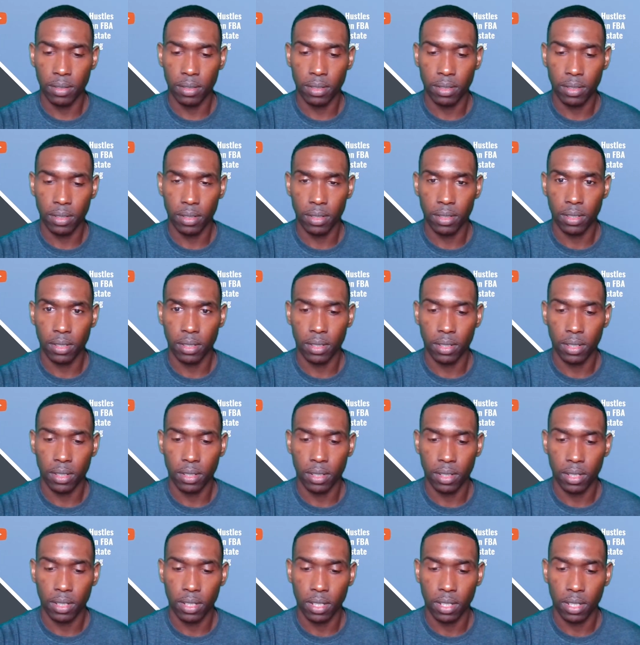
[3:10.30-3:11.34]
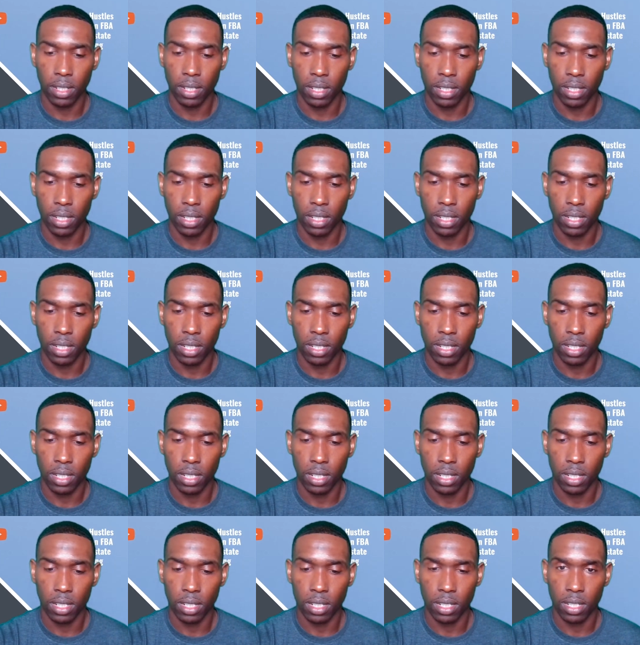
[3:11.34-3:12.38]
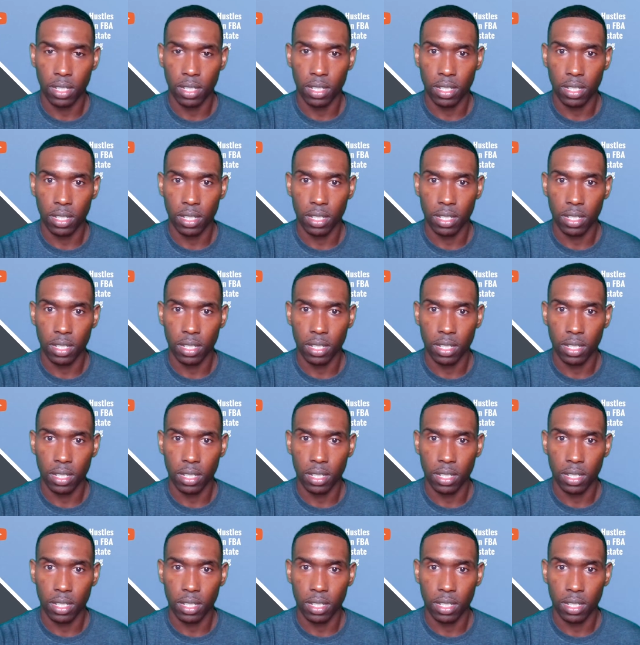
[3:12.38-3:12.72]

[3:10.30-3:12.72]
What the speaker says: Nothing is said.